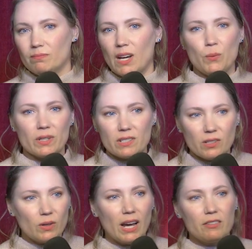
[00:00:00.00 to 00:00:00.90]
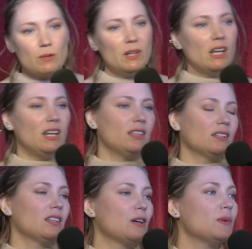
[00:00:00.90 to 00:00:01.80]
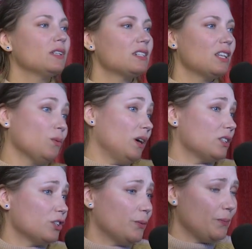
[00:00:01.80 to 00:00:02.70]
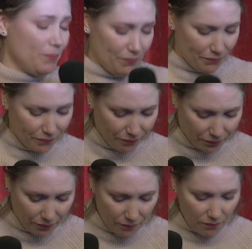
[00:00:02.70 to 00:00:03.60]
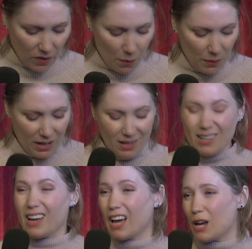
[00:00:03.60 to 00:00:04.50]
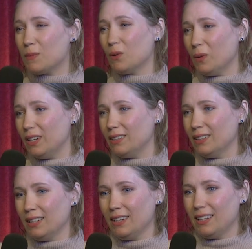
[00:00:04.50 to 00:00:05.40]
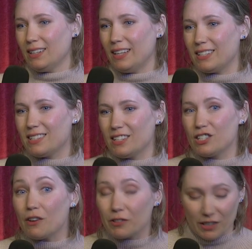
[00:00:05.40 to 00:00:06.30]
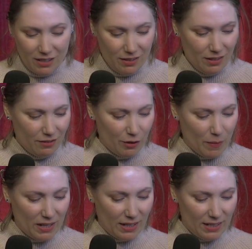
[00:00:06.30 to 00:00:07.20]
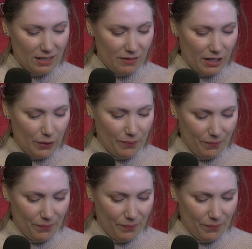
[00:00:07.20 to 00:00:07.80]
My words don't have to mean anything to them unless they want to. But I'm the one that's suffering from my negativity.